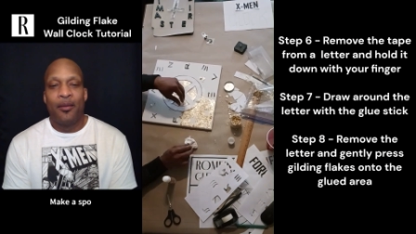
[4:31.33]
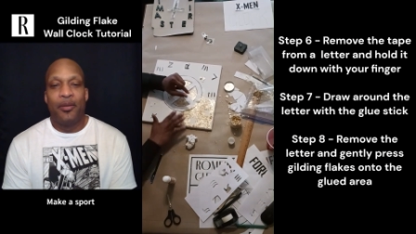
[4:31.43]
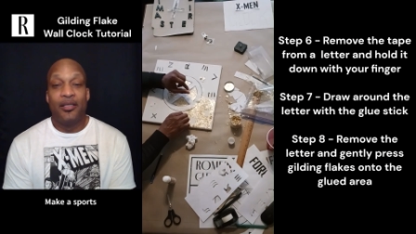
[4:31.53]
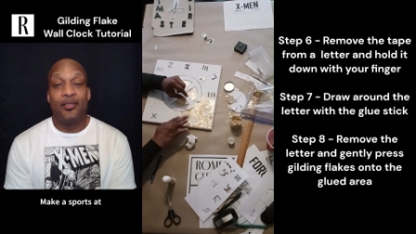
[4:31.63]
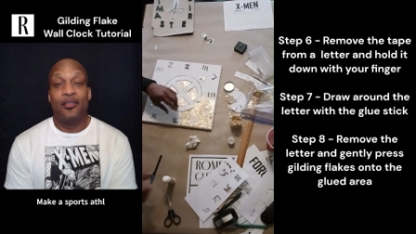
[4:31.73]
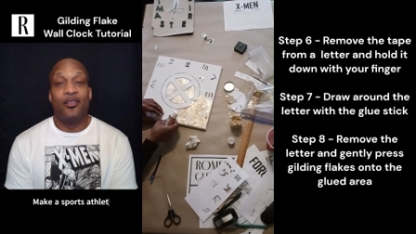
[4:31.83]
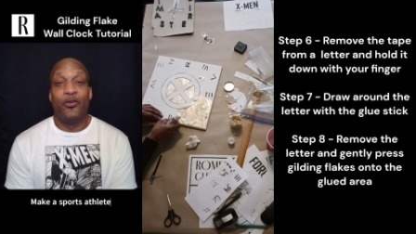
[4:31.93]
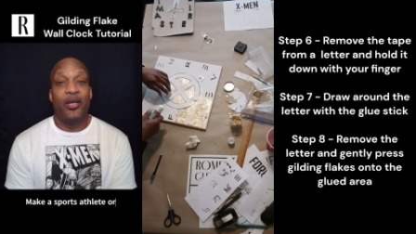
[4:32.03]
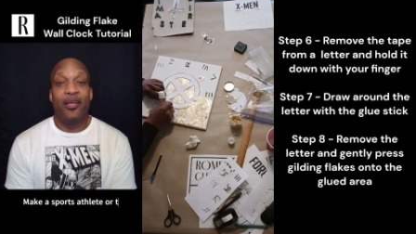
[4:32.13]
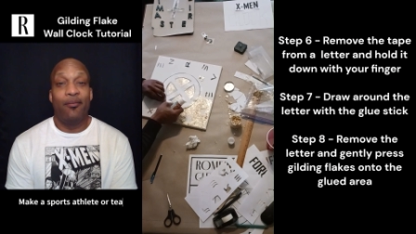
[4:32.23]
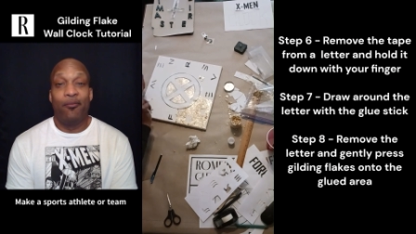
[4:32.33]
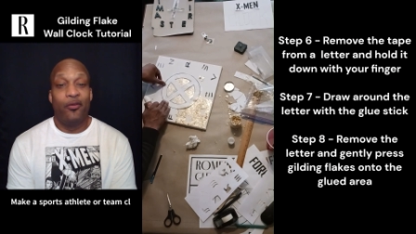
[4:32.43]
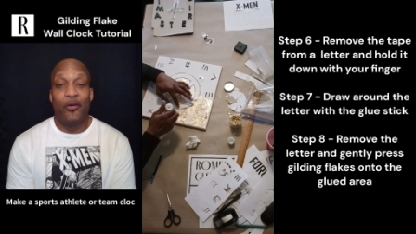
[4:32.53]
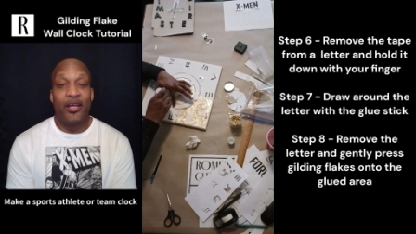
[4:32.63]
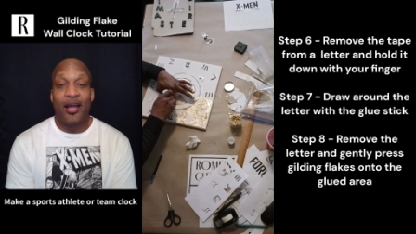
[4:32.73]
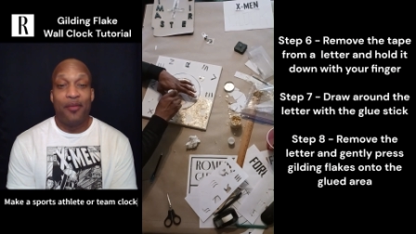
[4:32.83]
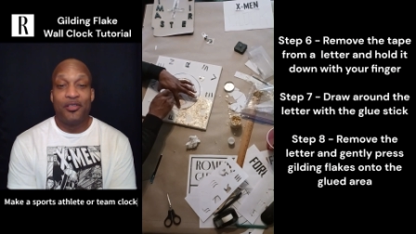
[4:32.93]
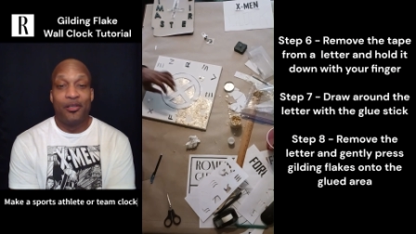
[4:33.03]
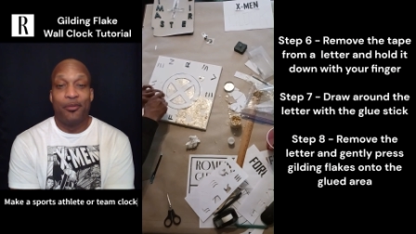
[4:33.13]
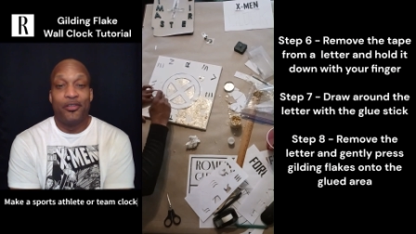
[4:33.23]
But this is a great
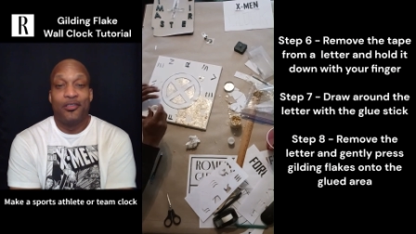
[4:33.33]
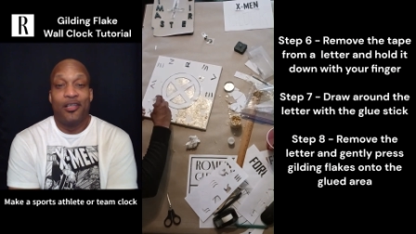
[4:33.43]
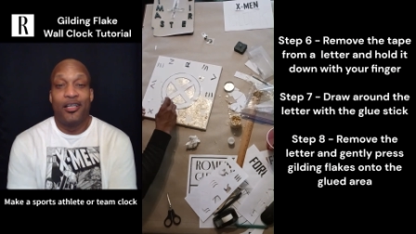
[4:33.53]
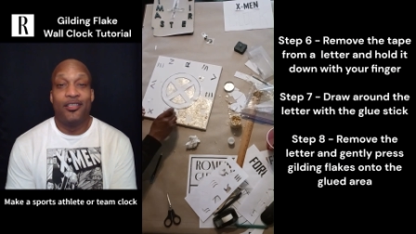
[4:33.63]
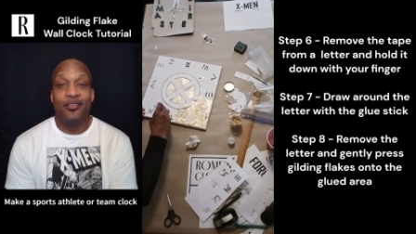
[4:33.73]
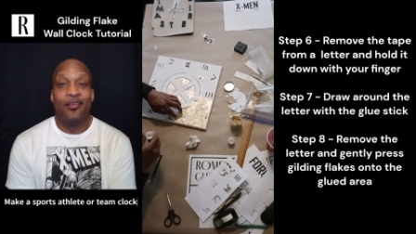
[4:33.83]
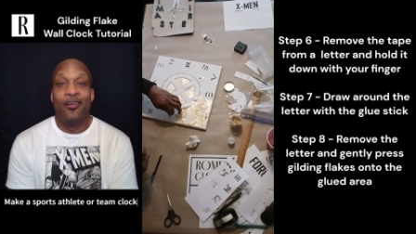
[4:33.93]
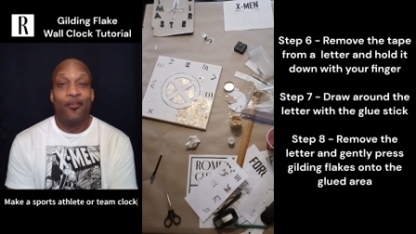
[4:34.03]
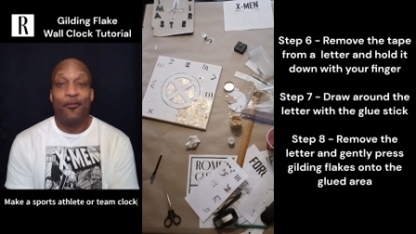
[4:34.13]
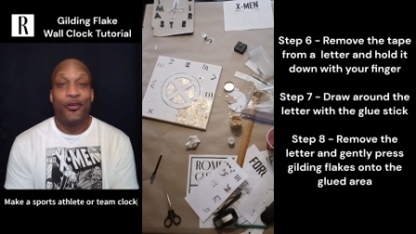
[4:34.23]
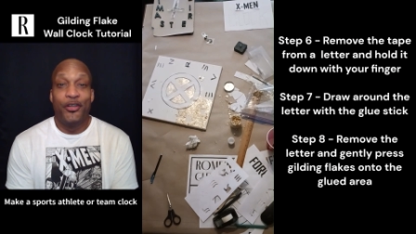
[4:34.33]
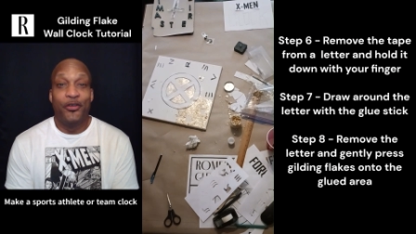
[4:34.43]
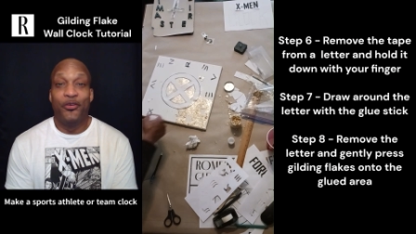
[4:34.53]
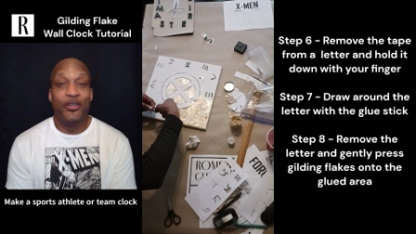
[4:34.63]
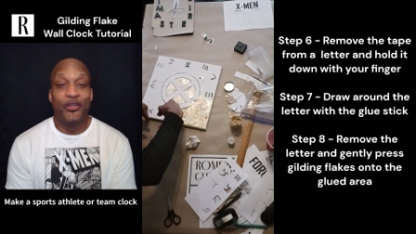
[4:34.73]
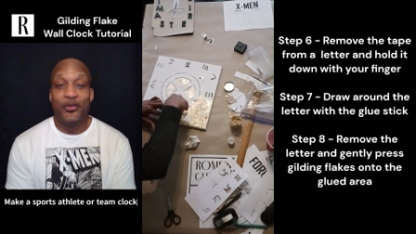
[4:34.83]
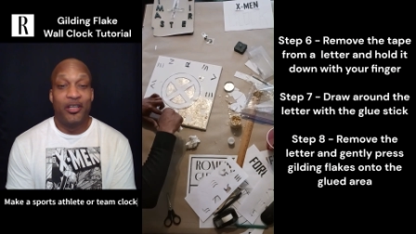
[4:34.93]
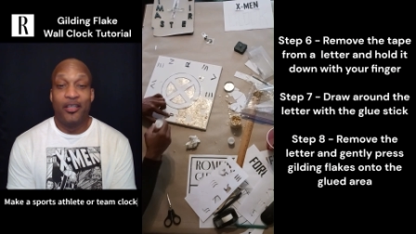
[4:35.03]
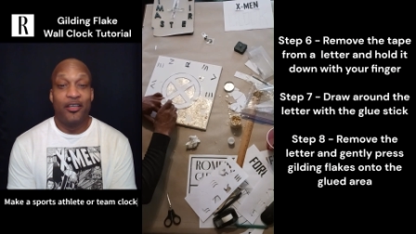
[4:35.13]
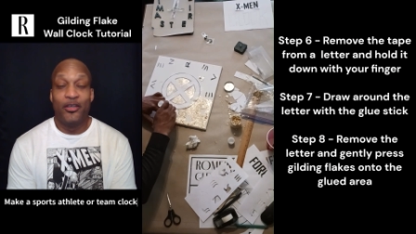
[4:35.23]
option to personalize for you. You can do
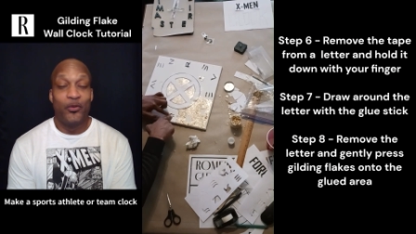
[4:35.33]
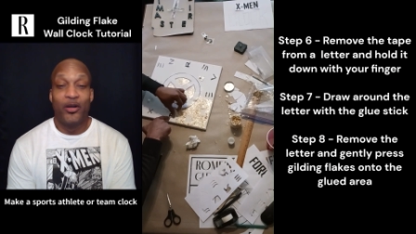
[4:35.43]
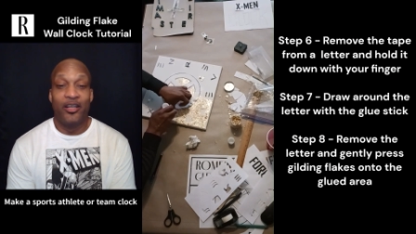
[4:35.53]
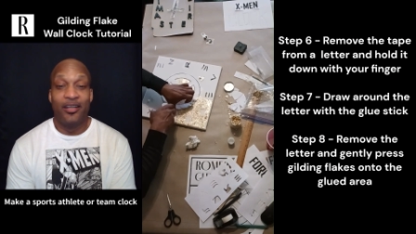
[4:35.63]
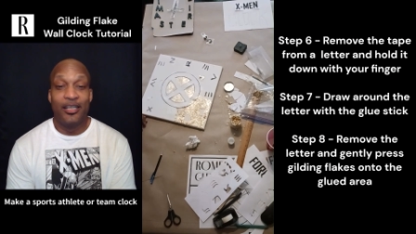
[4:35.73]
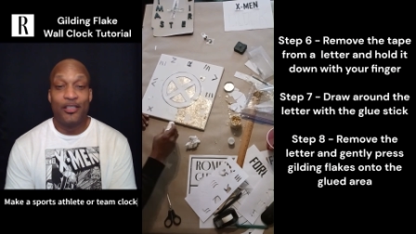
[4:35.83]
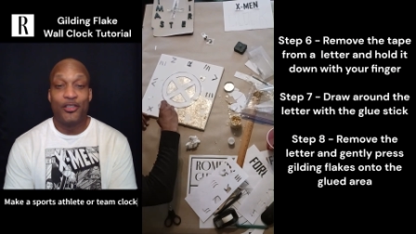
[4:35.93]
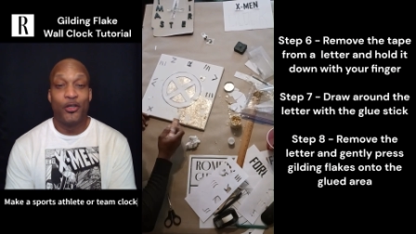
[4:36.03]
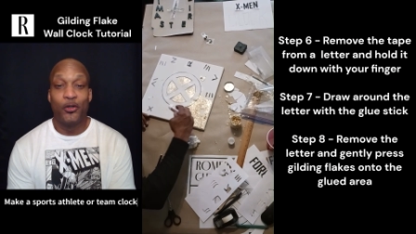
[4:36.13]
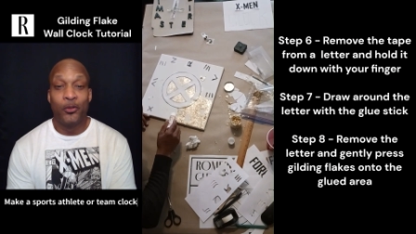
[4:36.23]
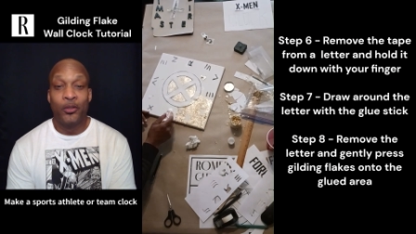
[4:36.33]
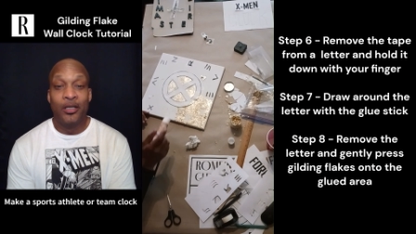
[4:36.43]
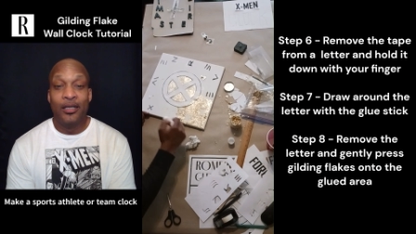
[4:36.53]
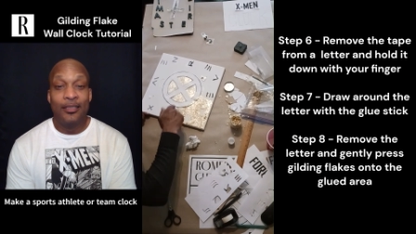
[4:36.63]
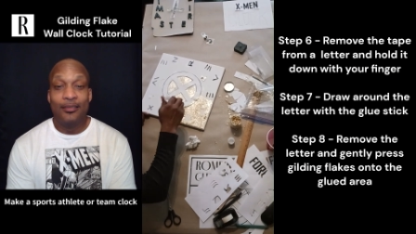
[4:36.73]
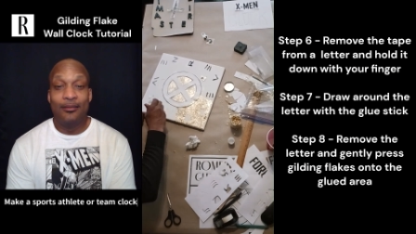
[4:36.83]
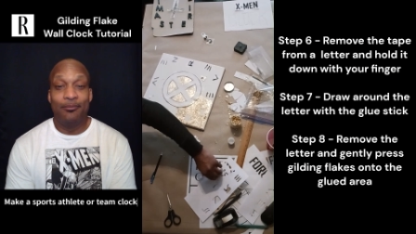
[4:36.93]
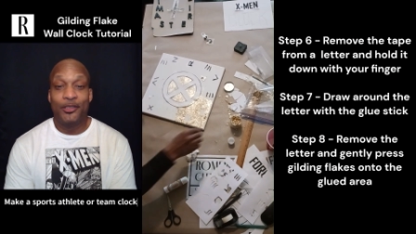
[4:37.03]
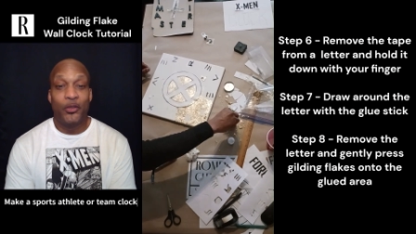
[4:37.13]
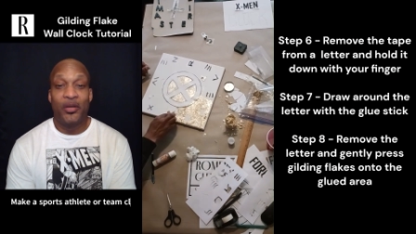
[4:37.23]
anything you want, and it's so
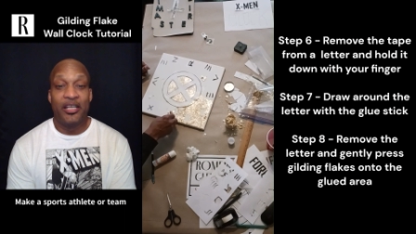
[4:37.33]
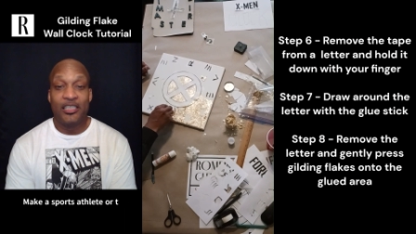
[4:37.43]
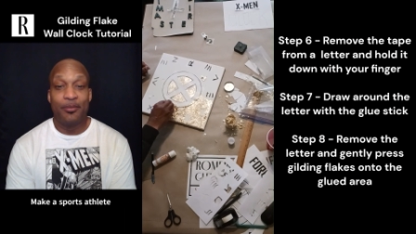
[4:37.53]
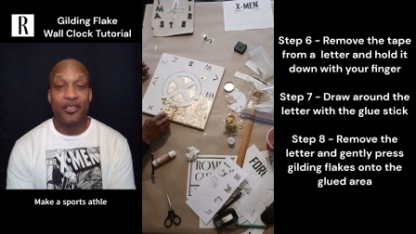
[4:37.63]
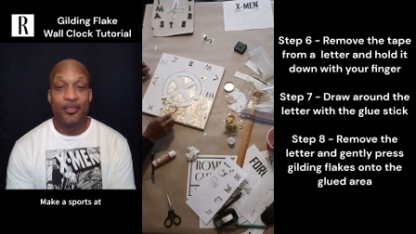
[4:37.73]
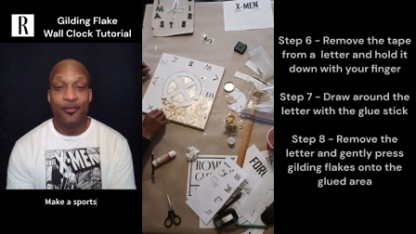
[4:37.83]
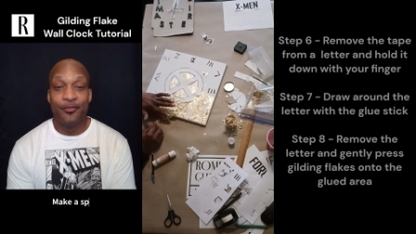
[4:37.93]
inexpensive.